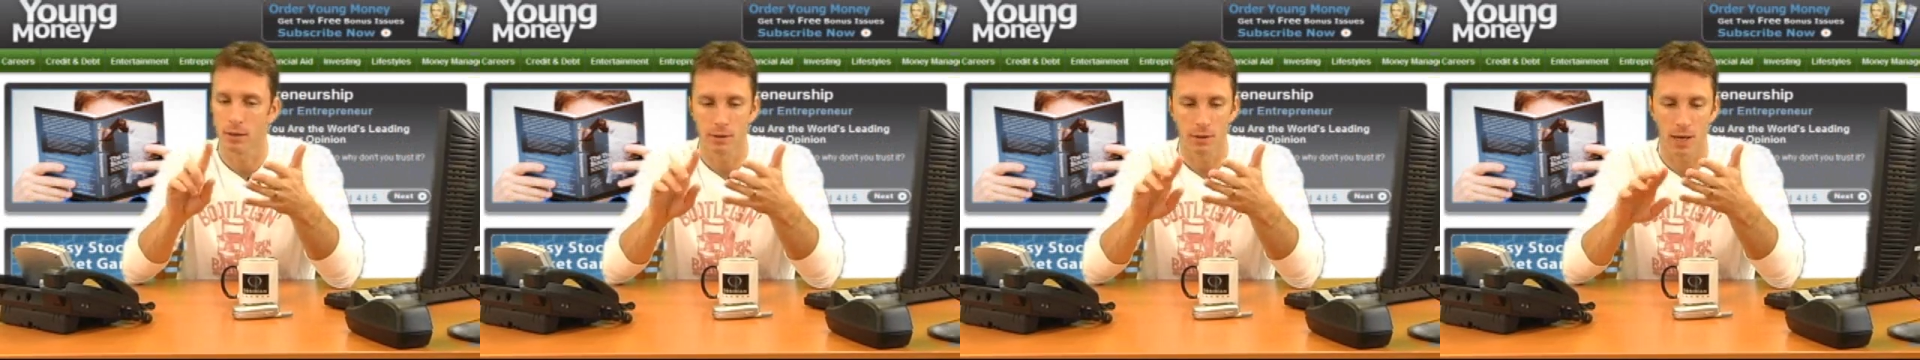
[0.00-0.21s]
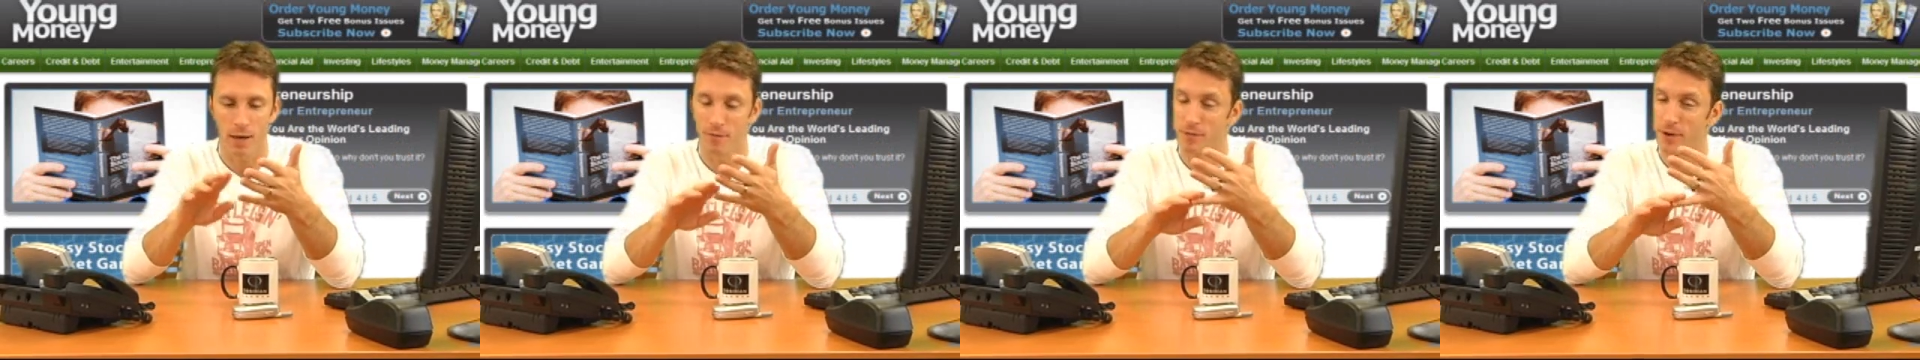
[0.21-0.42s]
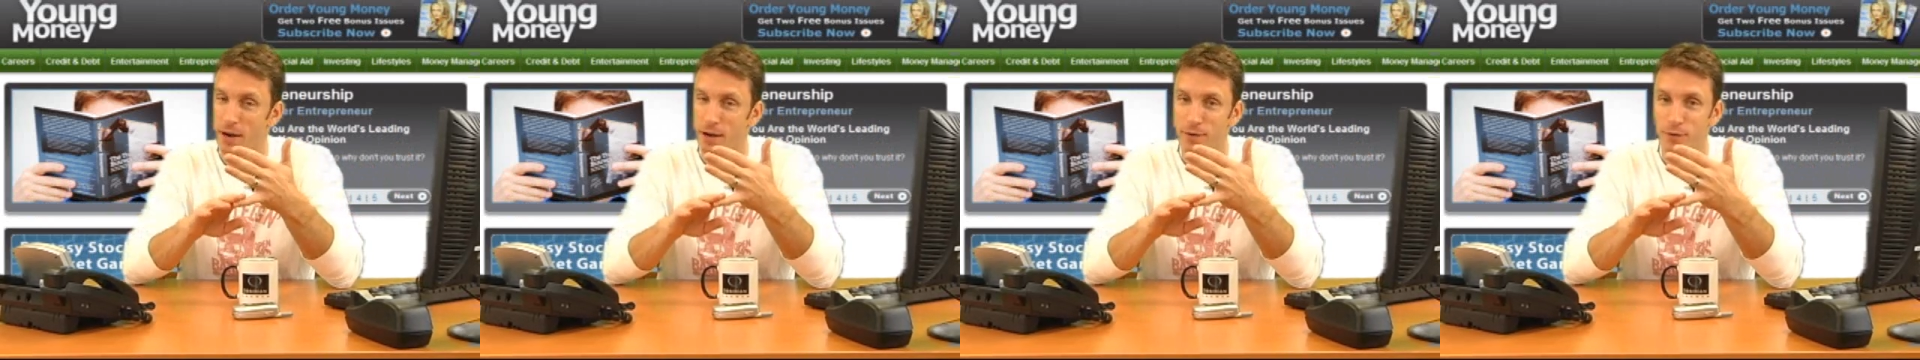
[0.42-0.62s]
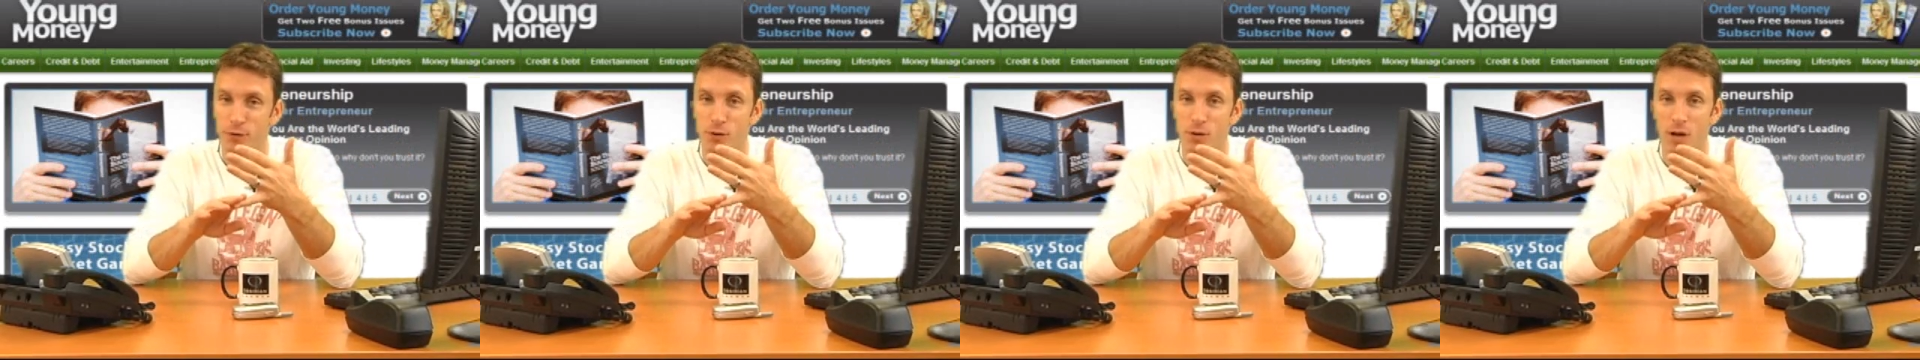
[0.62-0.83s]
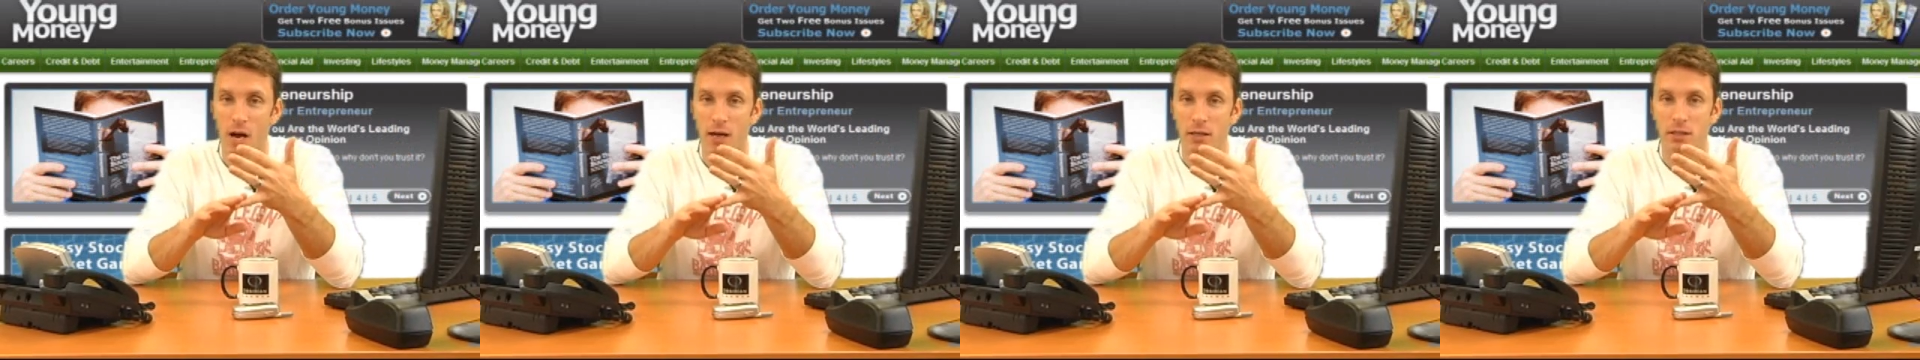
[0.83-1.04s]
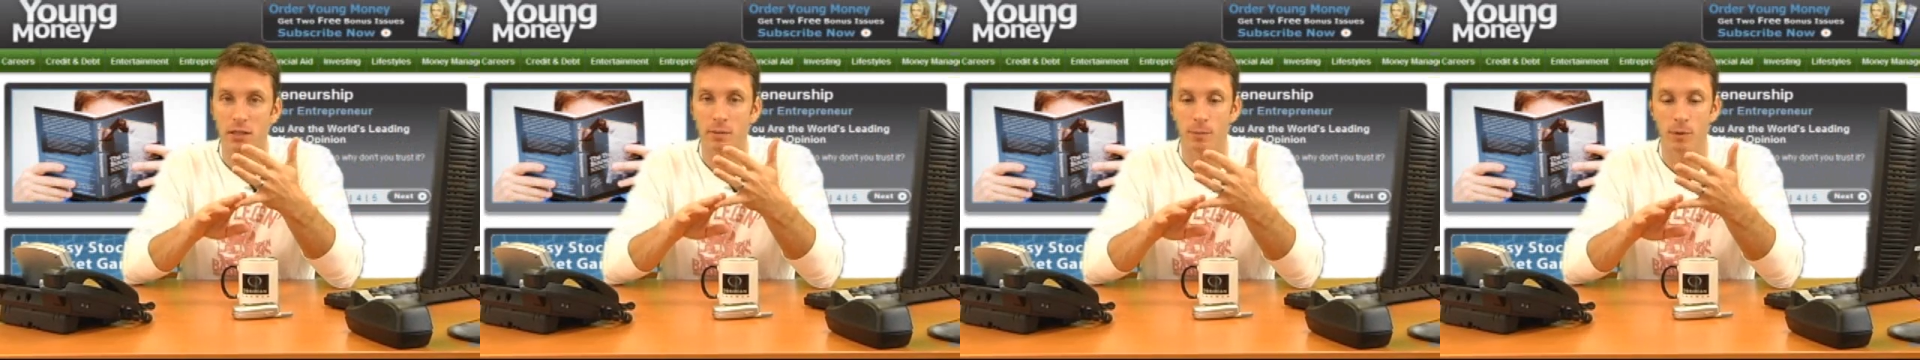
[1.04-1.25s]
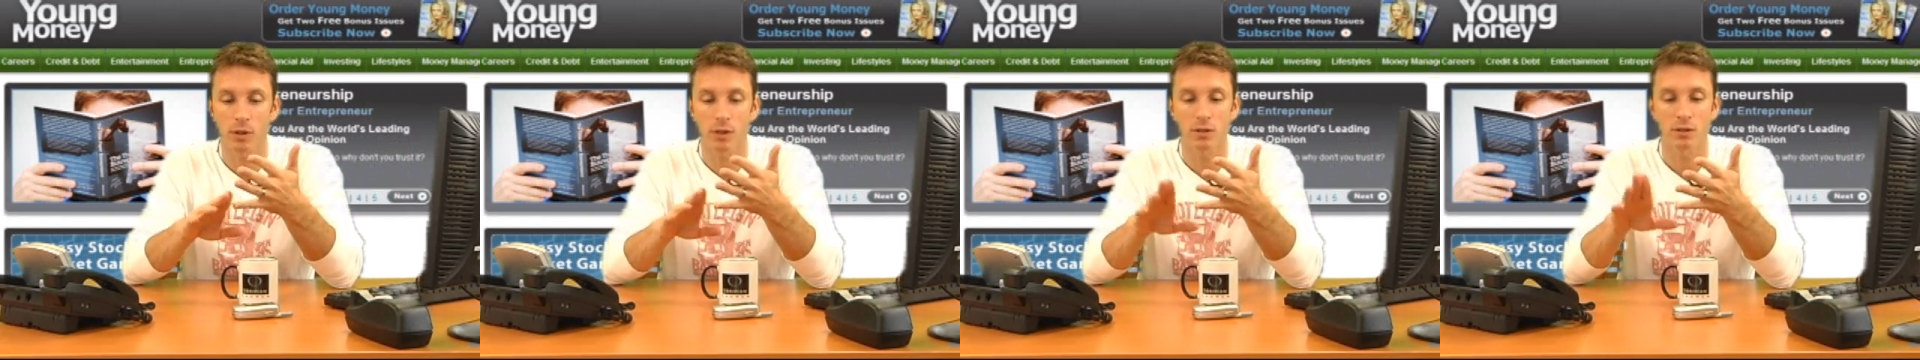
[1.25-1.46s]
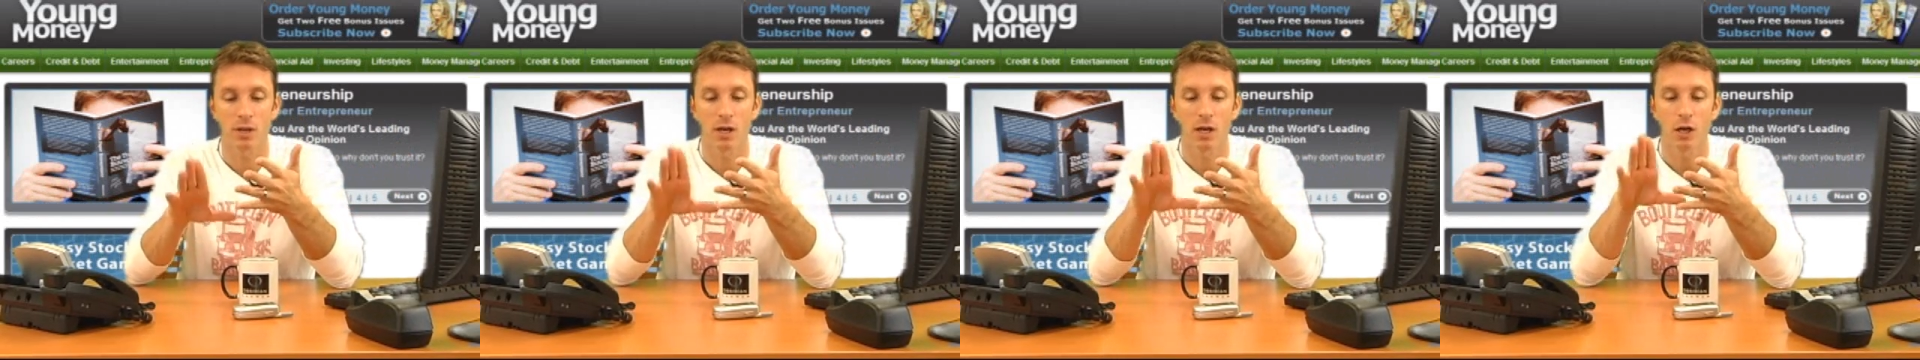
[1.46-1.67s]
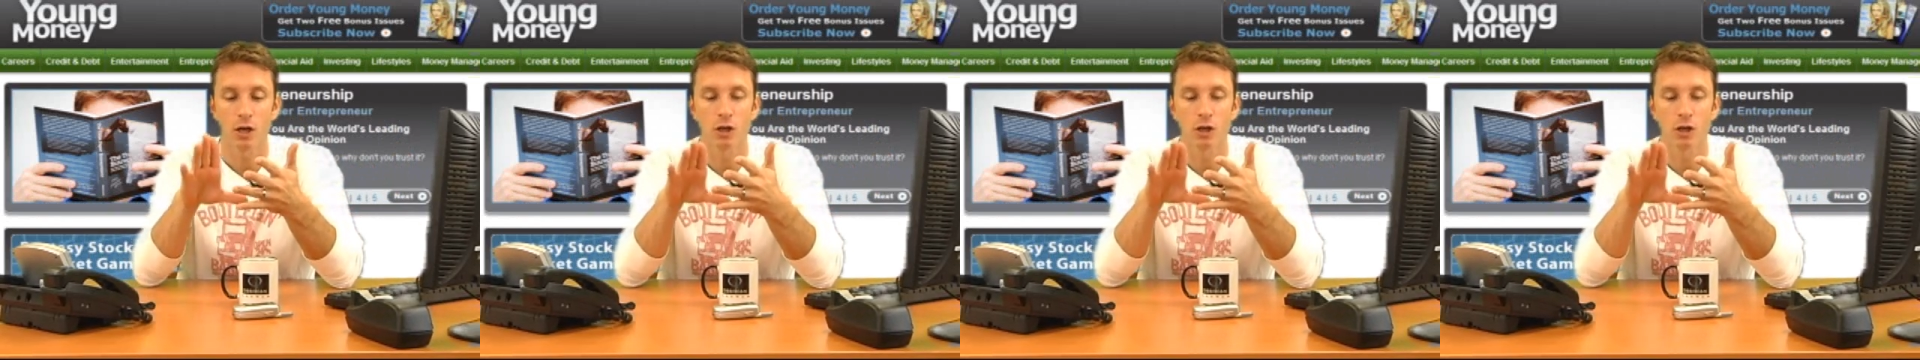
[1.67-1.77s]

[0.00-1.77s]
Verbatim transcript: You have very few customers.